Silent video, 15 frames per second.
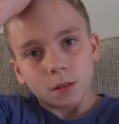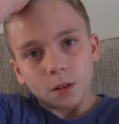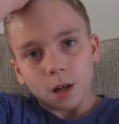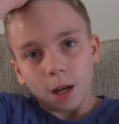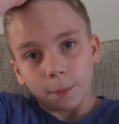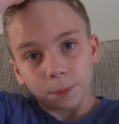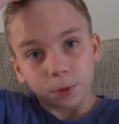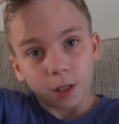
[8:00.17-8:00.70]

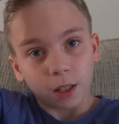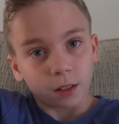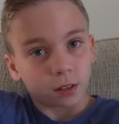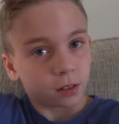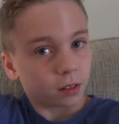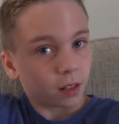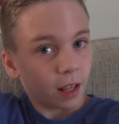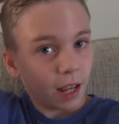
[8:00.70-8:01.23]
I
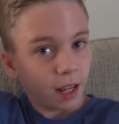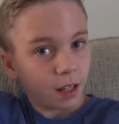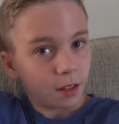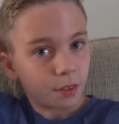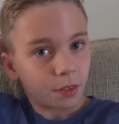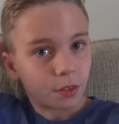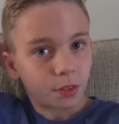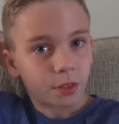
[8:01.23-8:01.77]
placed
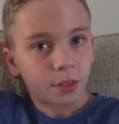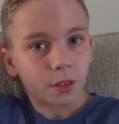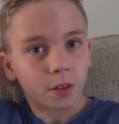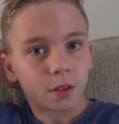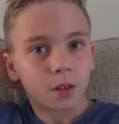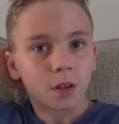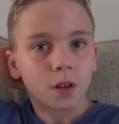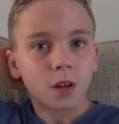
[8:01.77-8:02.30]
8th,
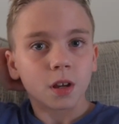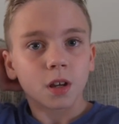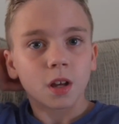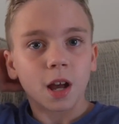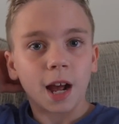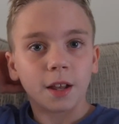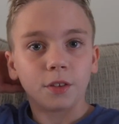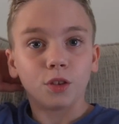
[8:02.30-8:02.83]

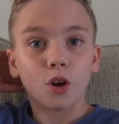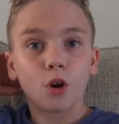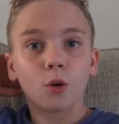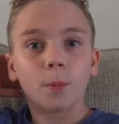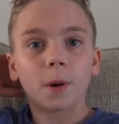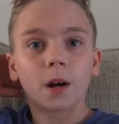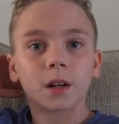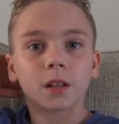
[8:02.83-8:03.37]
and
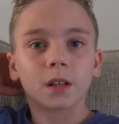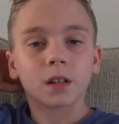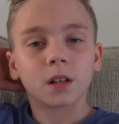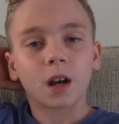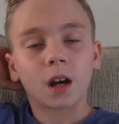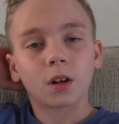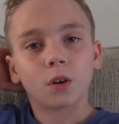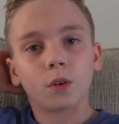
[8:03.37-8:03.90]
nobody
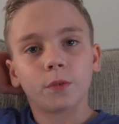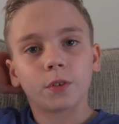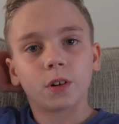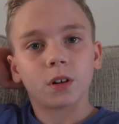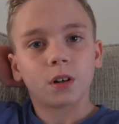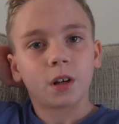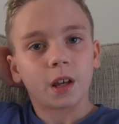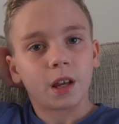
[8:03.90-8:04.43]
got
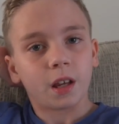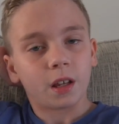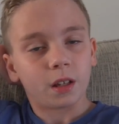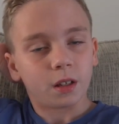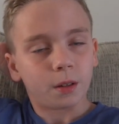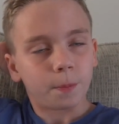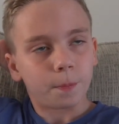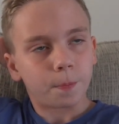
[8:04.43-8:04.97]
over
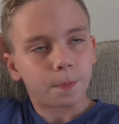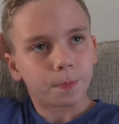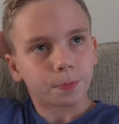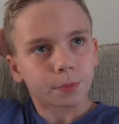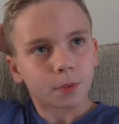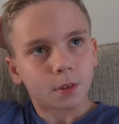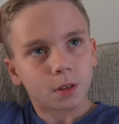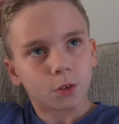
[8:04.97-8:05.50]
a
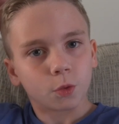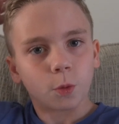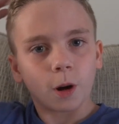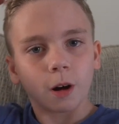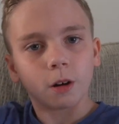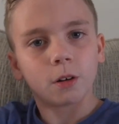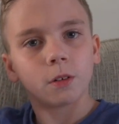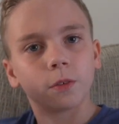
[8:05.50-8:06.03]

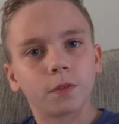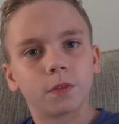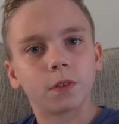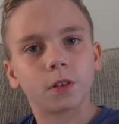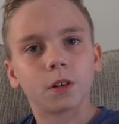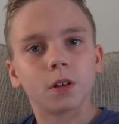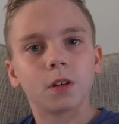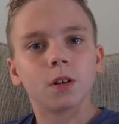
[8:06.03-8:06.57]
12
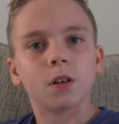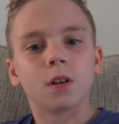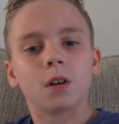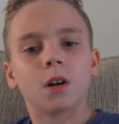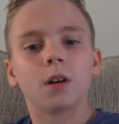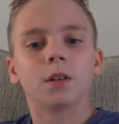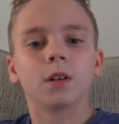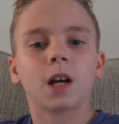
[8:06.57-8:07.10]

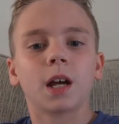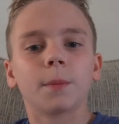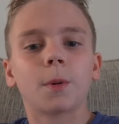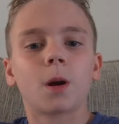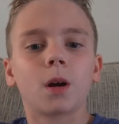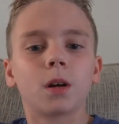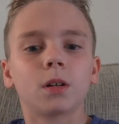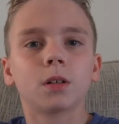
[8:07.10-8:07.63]
on high
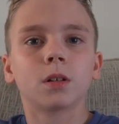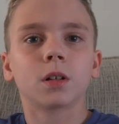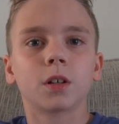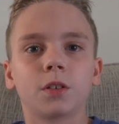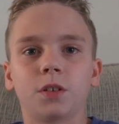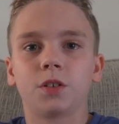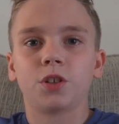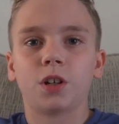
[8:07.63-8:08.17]
bar
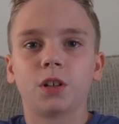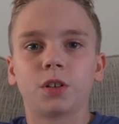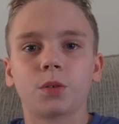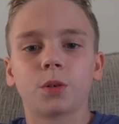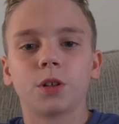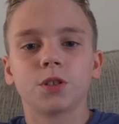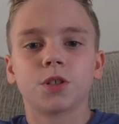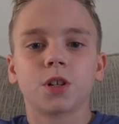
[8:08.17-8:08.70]
because the judges
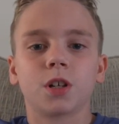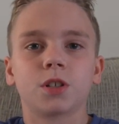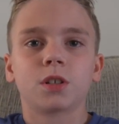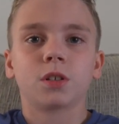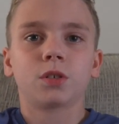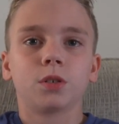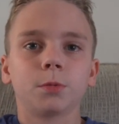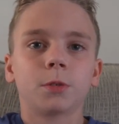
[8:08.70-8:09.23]
were
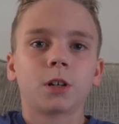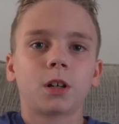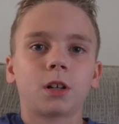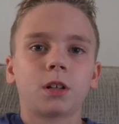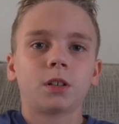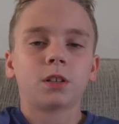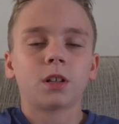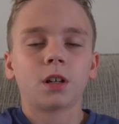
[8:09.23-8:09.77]
judging super
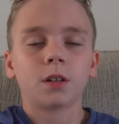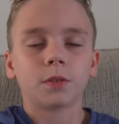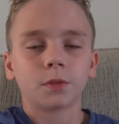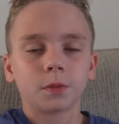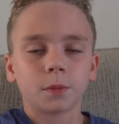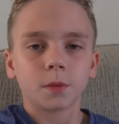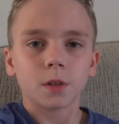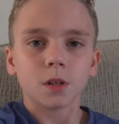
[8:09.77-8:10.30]
hard and stuff.
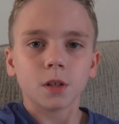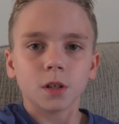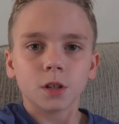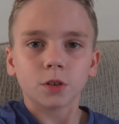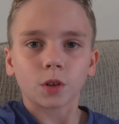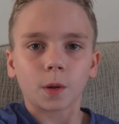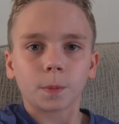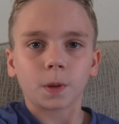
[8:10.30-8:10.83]

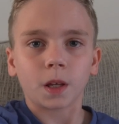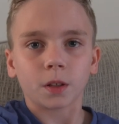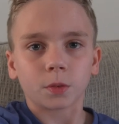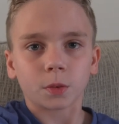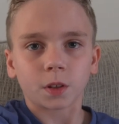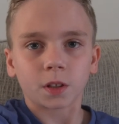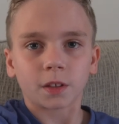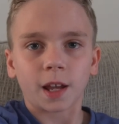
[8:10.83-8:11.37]
So I placed
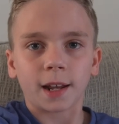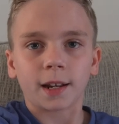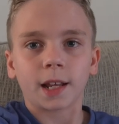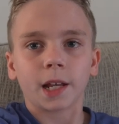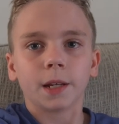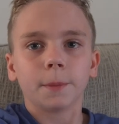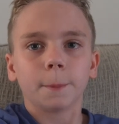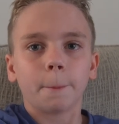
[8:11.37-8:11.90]
with a
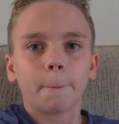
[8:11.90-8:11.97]
10.8.